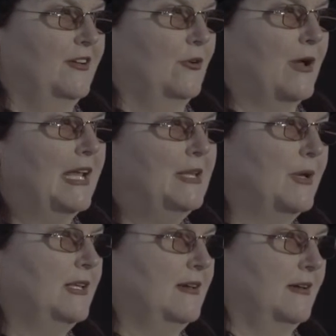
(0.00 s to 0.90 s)
or
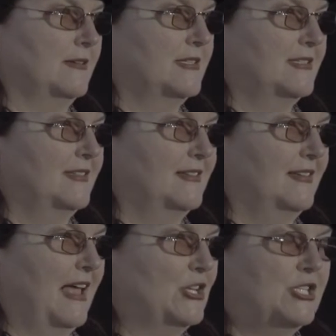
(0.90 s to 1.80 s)
anybody else.
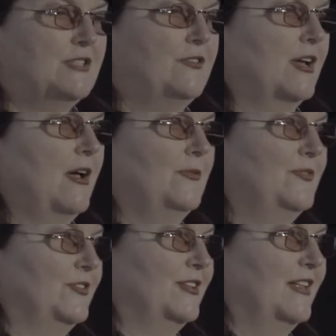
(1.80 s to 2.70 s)
And she's very
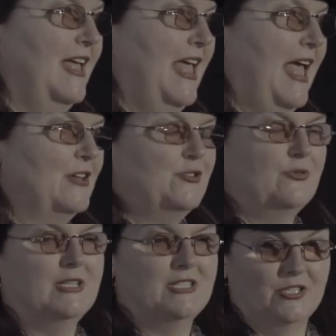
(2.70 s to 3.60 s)
helpful. And
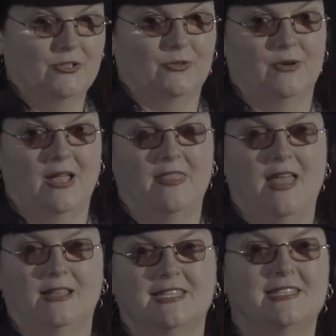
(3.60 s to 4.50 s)
Dries too. And
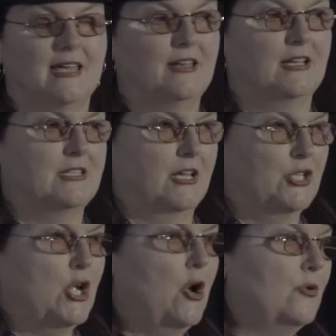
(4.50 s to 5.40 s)
that set a
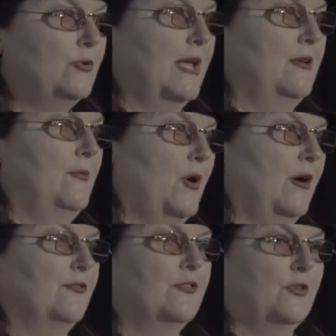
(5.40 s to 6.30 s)
tone and a
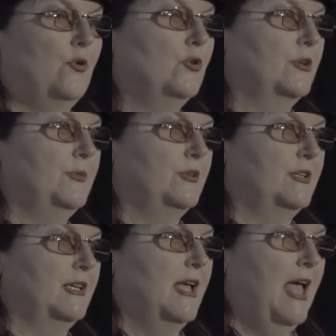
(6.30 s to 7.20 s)
bar for the whole
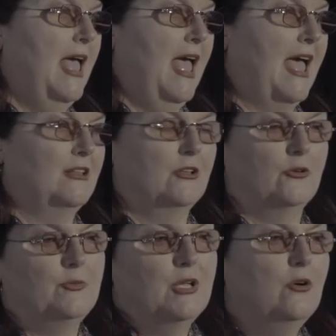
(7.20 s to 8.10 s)
community. And lo
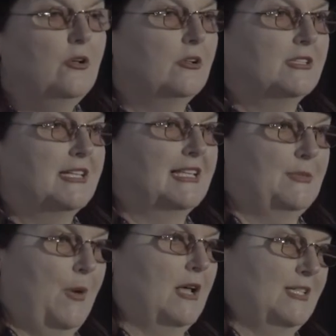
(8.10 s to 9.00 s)
and behold, it's
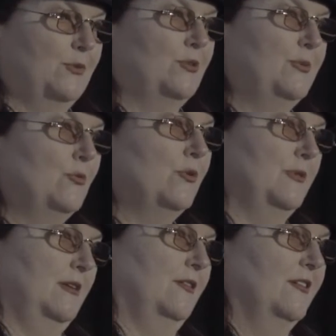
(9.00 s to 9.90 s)
possible to be a
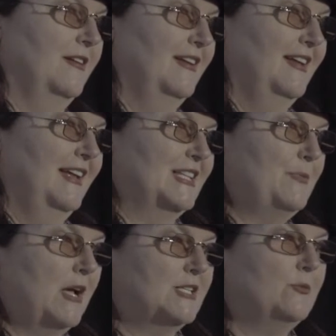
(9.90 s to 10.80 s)
woman there. It's
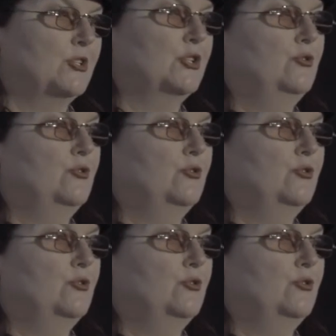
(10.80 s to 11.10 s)
possible to